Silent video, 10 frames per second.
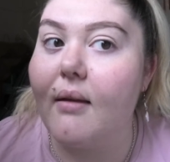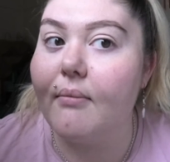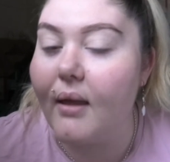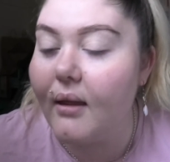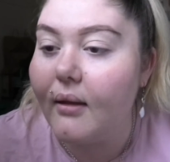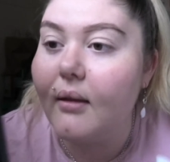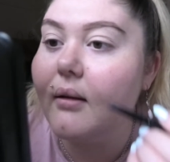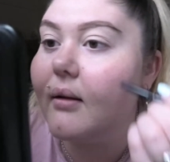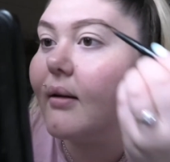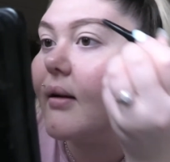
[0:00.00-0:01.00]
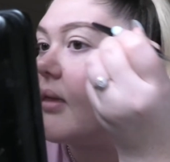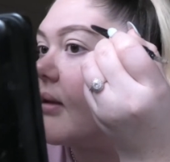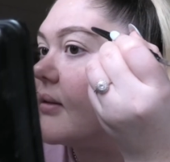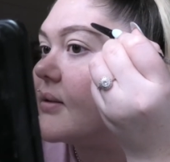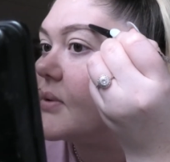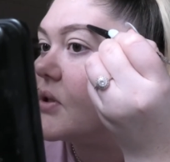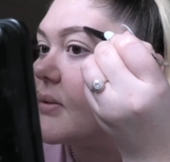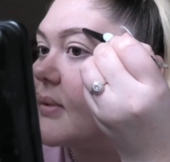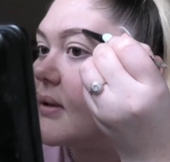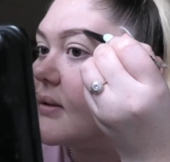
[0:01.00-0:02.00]
mean. I think that's what she
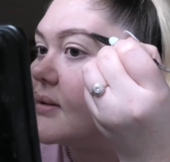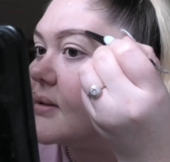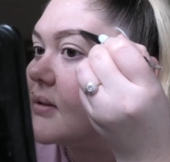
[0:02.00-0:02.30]
means.